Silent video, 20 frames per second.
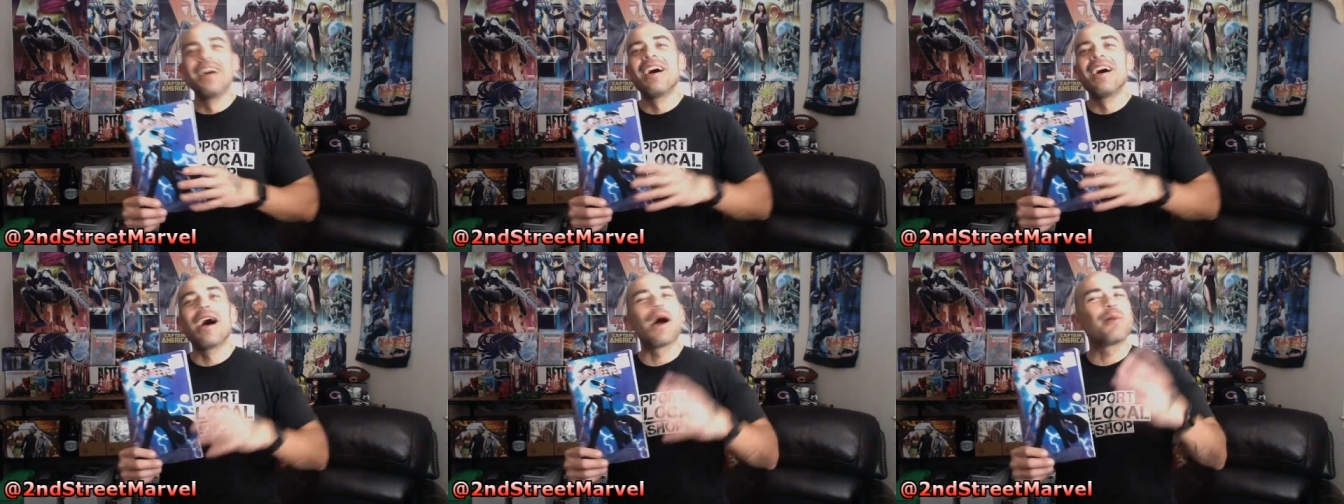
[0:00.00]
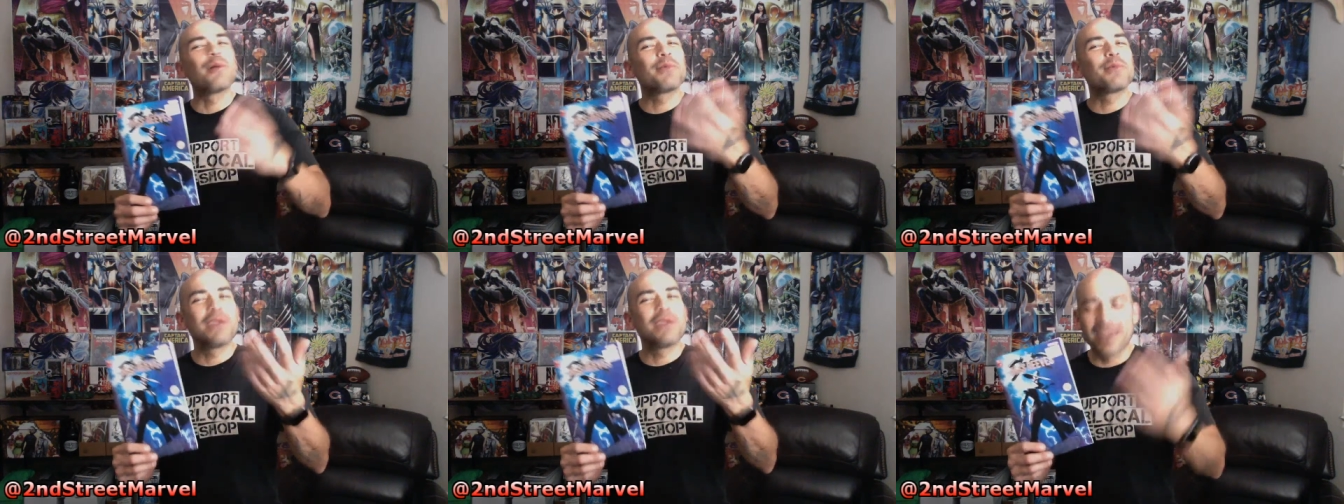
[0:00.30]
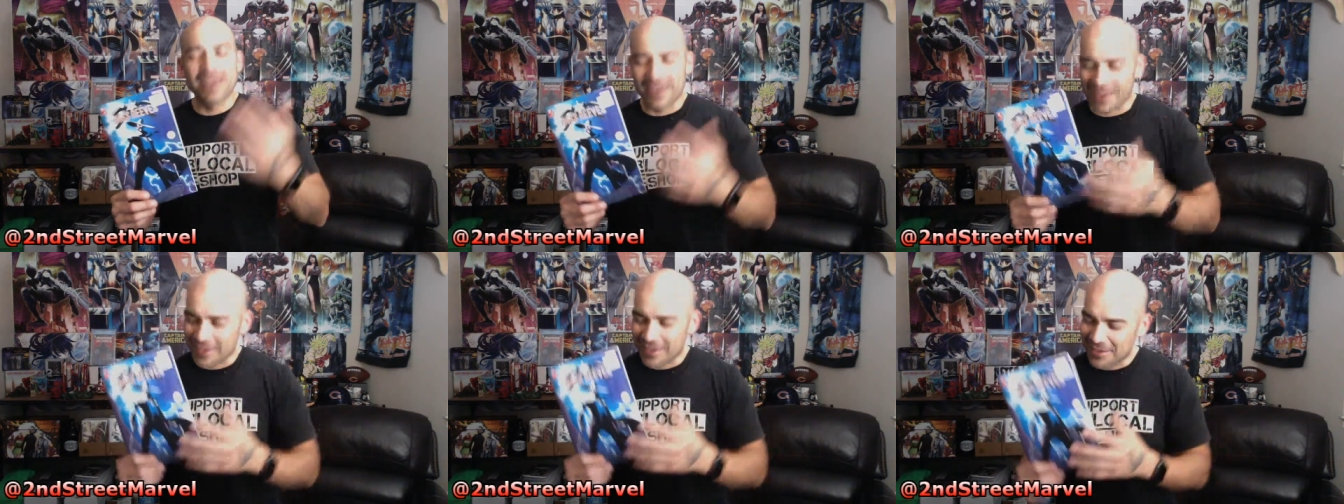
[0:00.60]
I'm
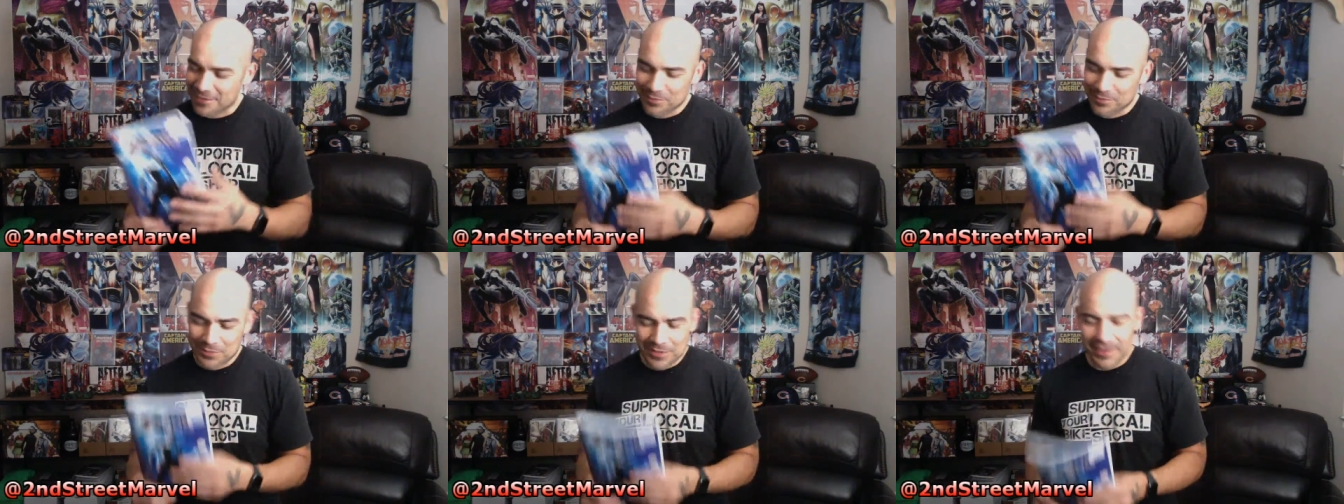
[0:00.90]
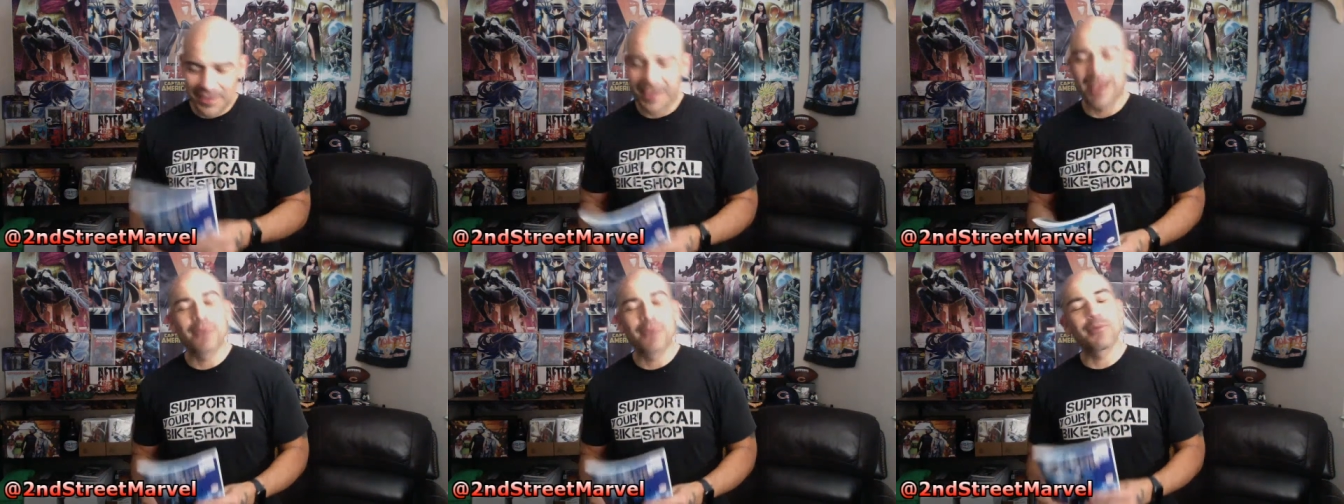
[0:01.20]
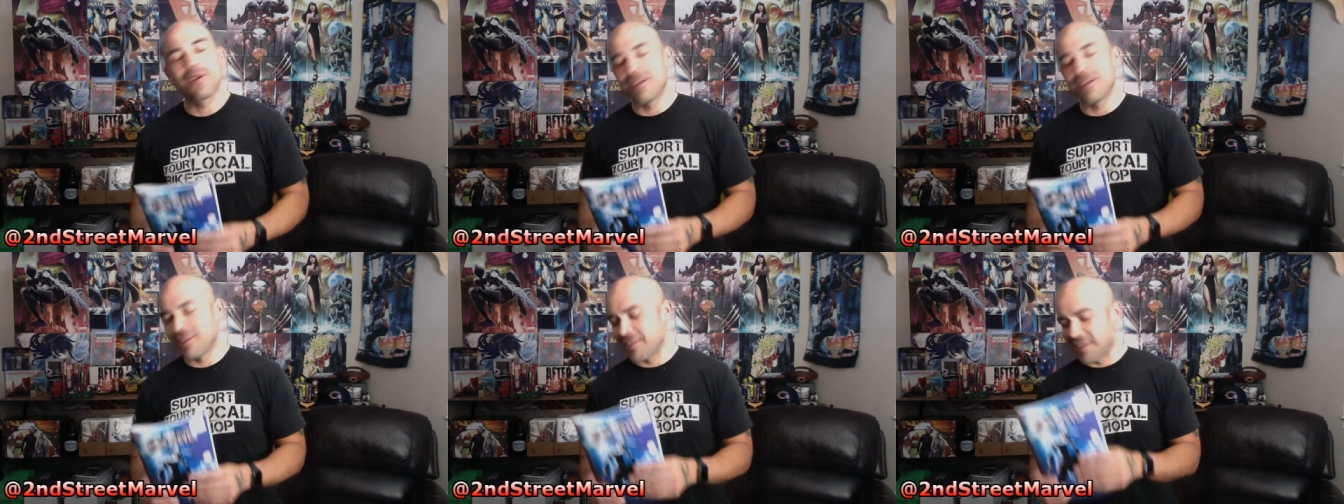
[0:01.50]
kidding,
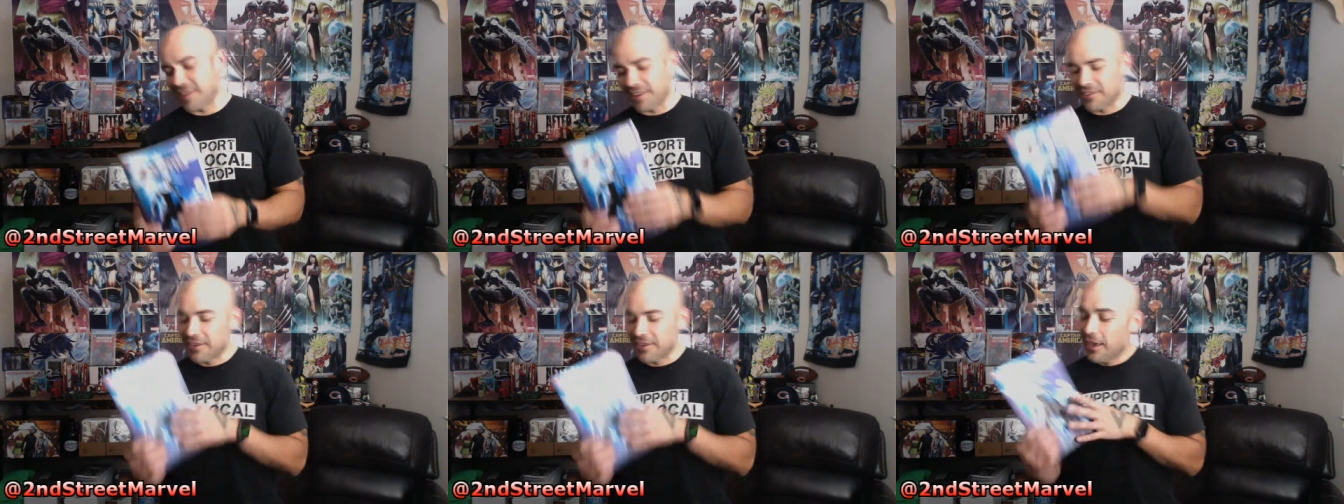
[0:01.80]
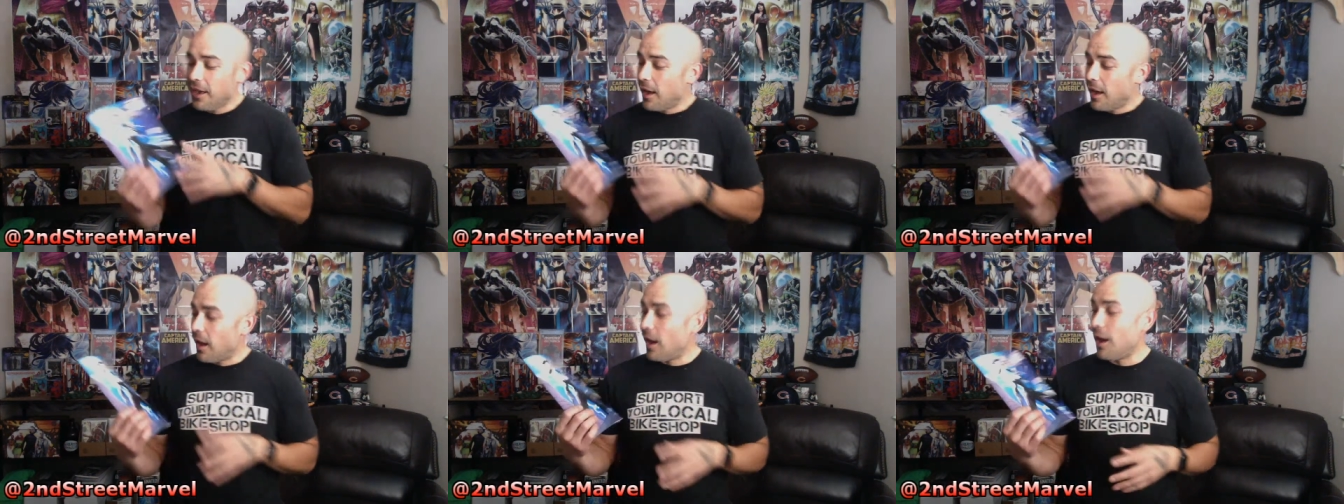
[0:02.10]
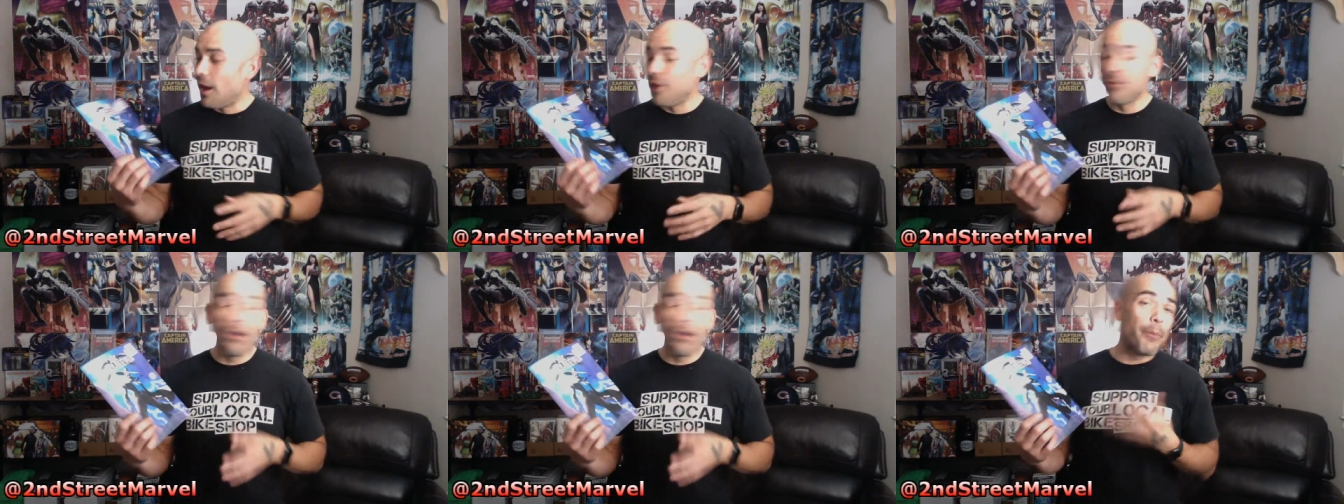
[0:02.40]
guys.
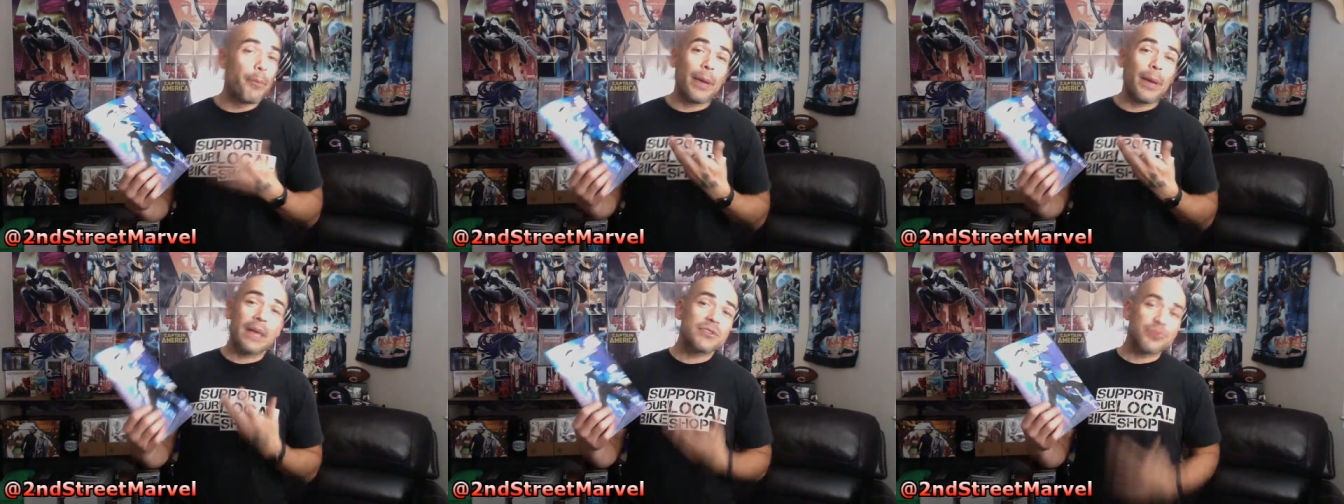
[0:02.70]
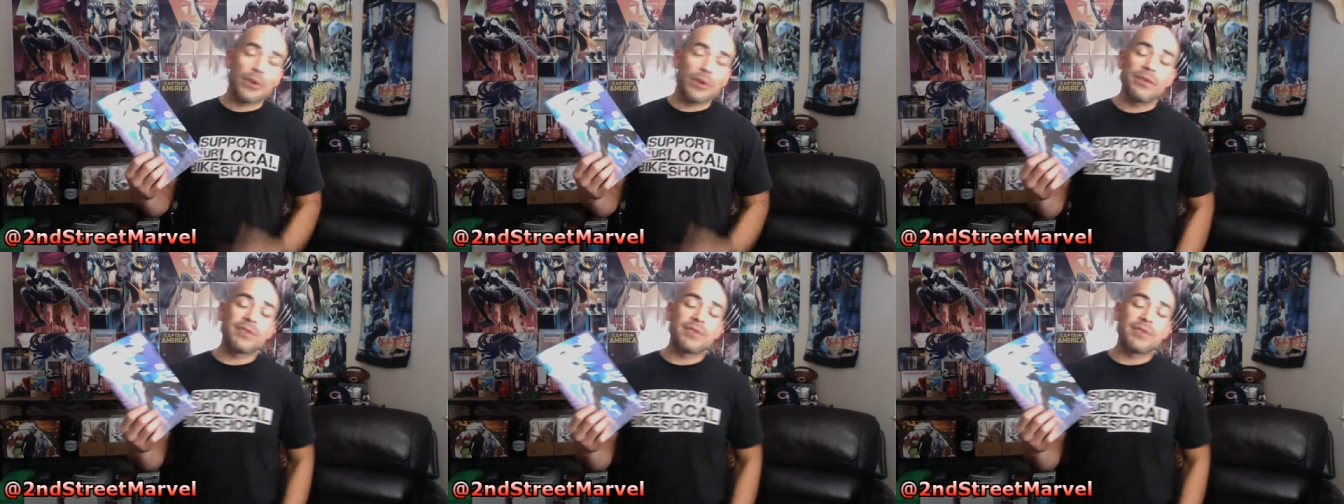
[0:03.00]
No, Bass Reeves